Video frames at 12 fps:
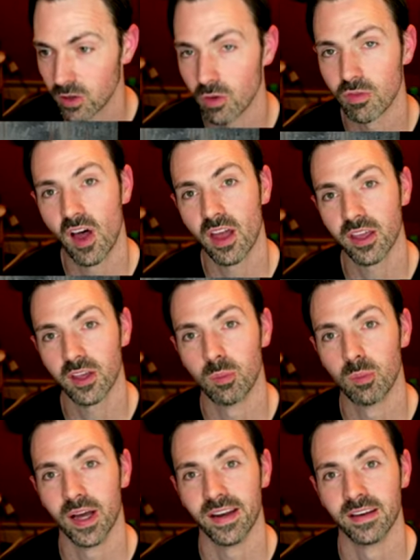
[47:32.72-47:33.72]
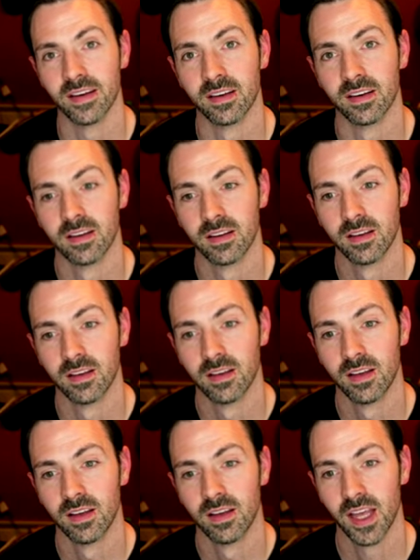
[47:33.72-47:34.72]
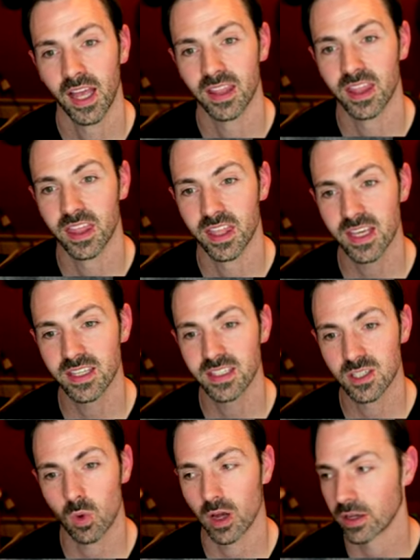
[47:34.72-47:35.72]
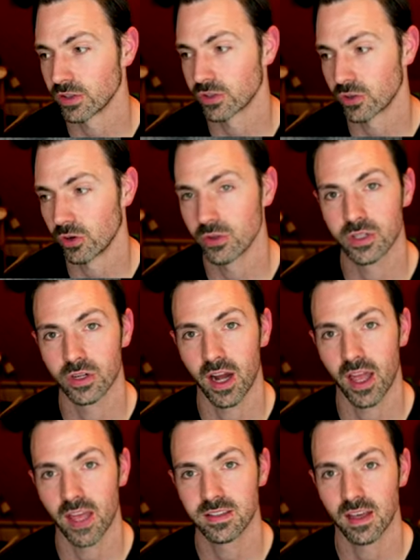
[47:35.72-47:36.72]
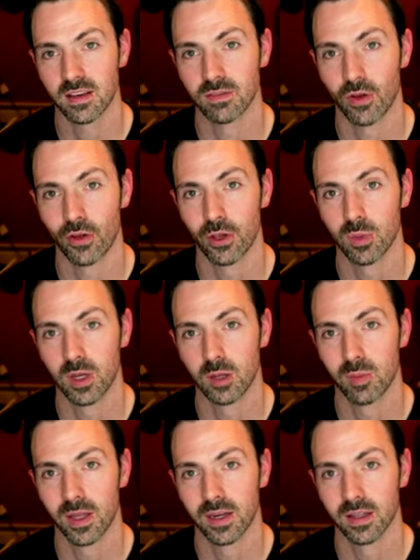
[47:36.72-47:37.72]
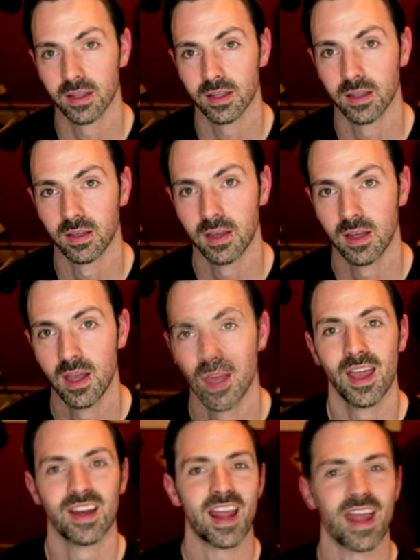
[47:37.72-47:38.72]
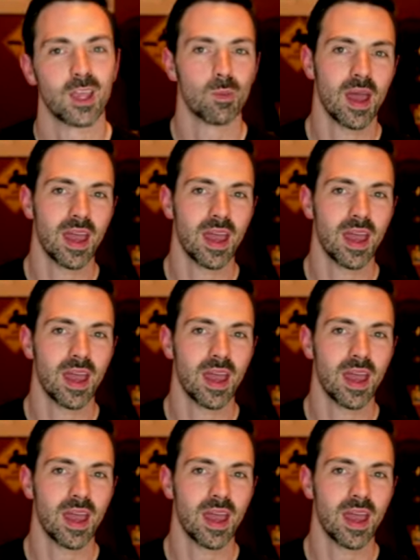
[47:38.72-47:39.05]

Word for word: volume button. And this is what controls your headset volume independently. Now you may